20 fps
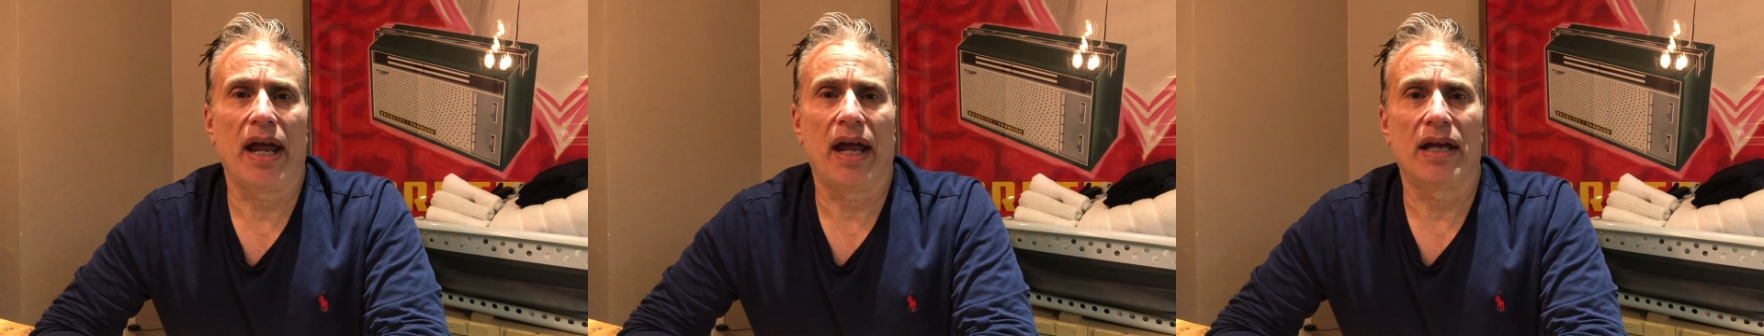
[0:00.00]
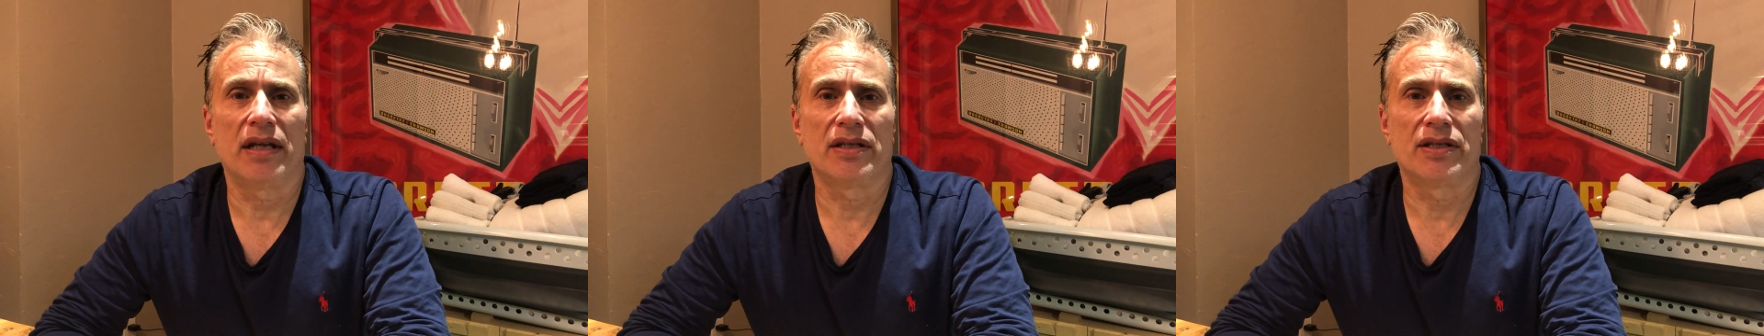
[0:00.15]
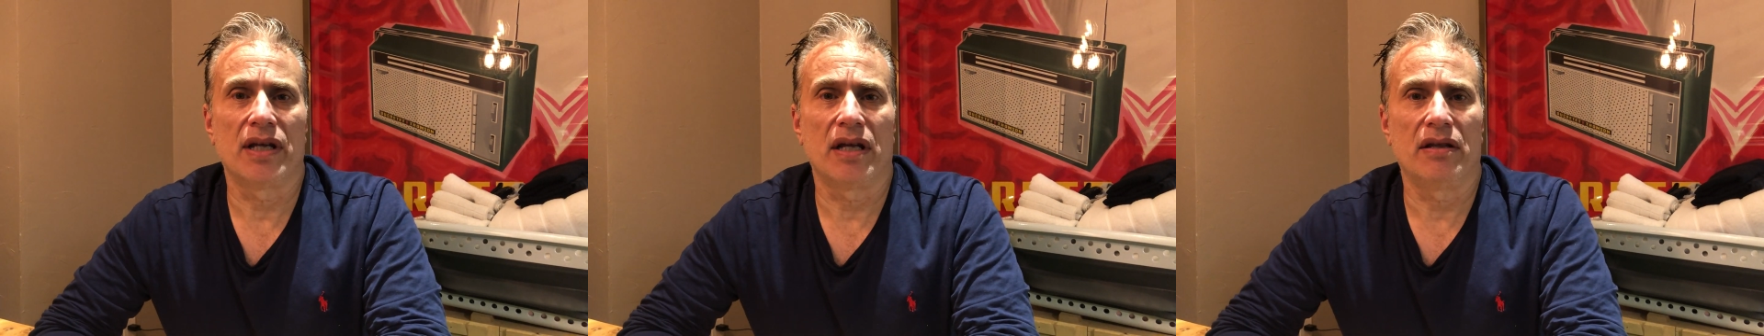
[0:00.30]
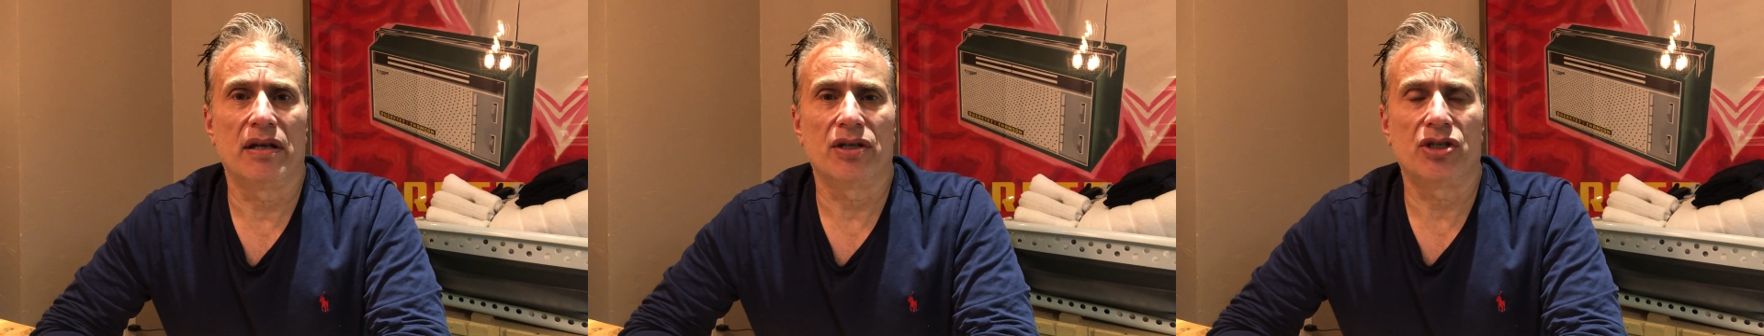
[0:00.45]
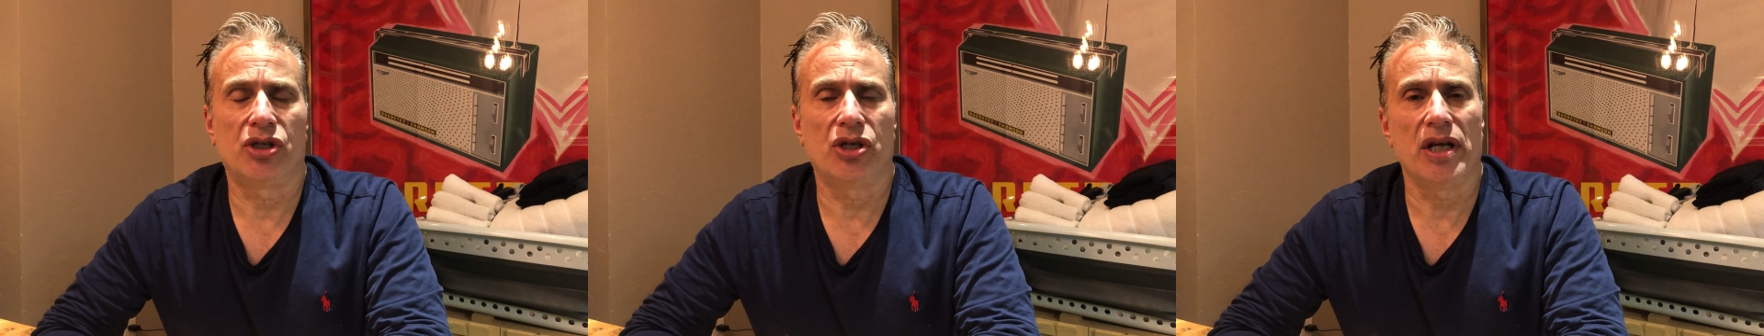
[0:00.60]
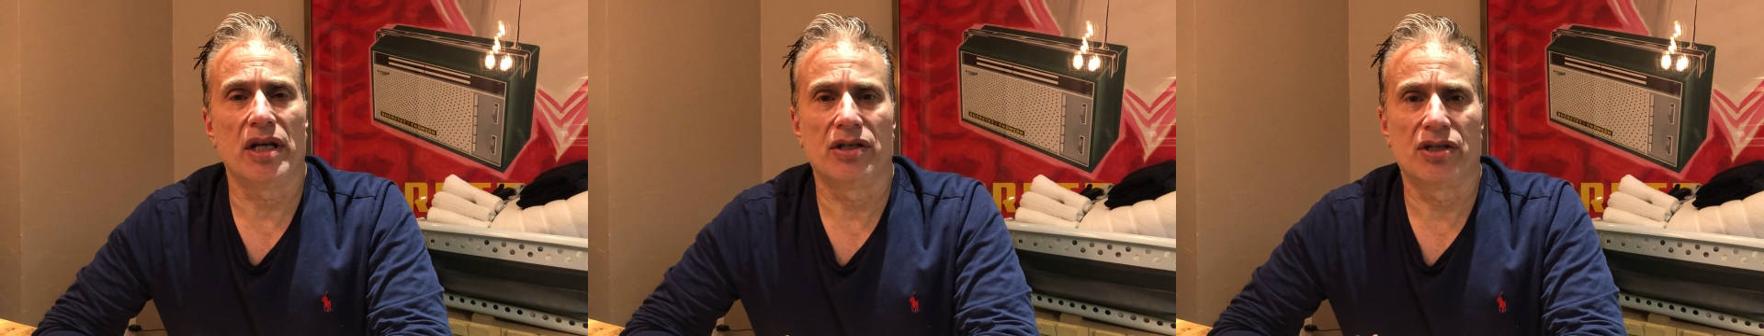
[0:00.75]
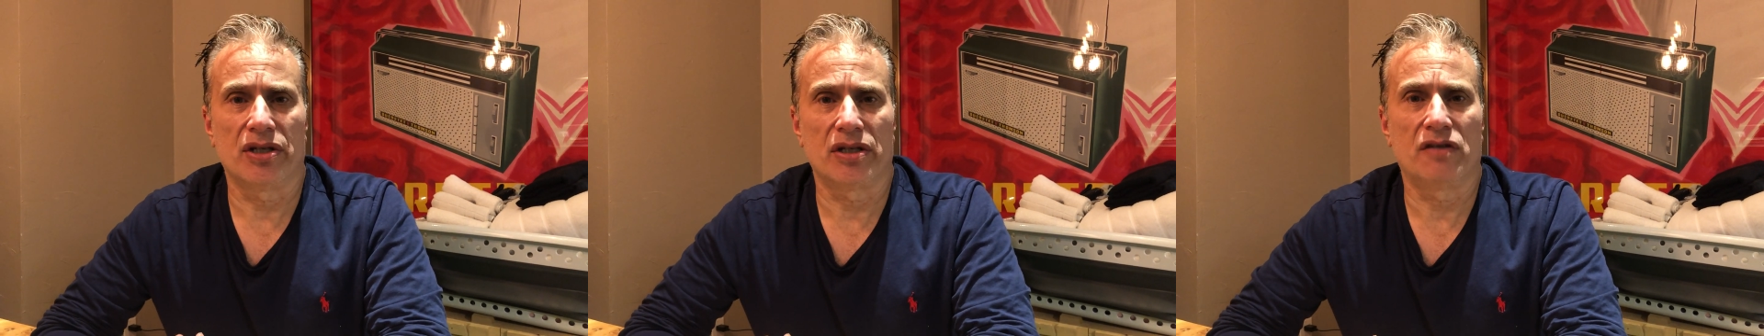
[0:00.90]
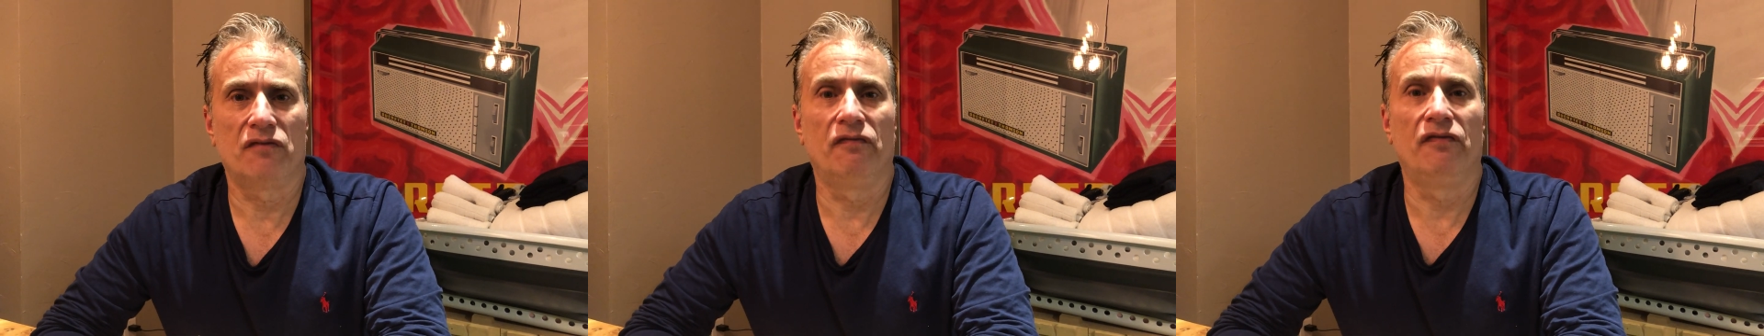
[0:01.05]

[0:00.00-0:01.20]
and said that she had just